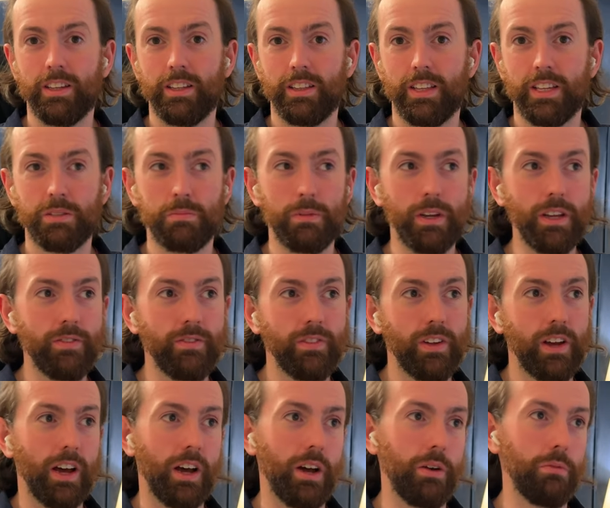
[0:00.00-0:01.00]
that's me.
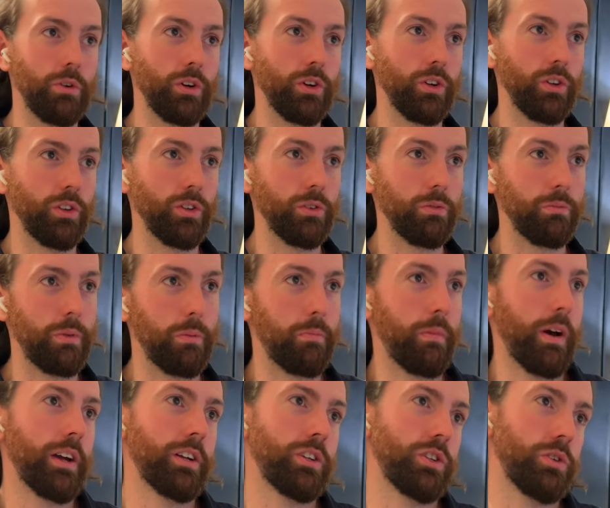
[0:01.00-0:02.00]
I will be
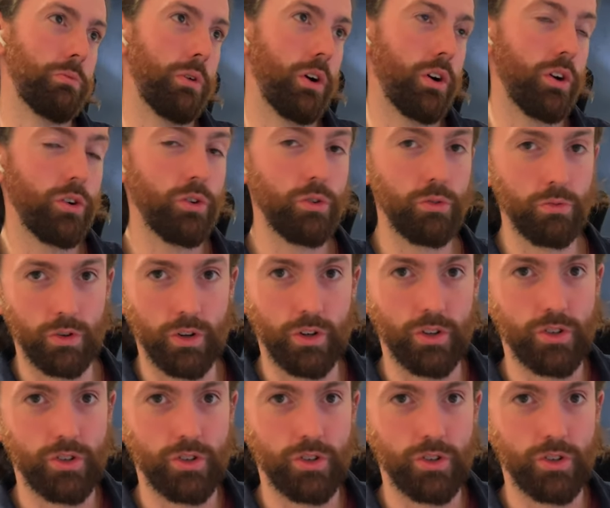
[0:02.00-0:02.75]
back tomorrow. We're